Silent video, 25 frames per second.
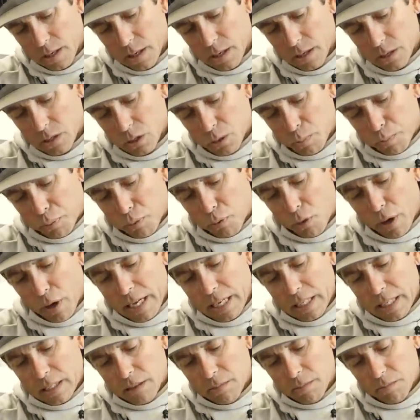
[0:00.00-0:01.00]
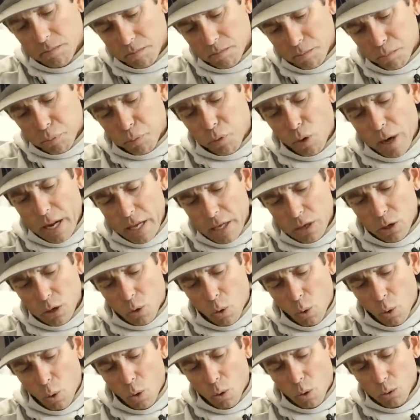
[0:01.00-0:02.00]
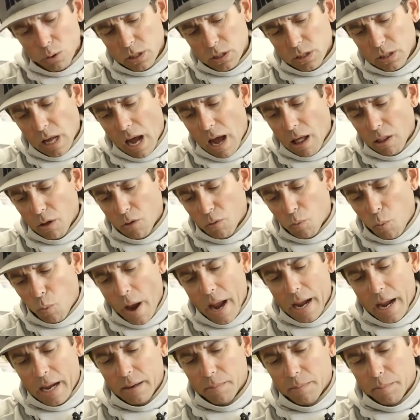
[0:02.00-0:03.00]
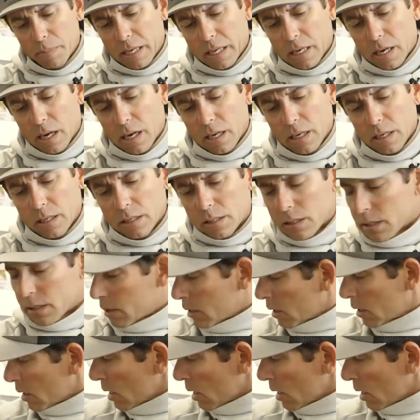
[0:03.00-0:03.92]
it's pretty cool style of weight because,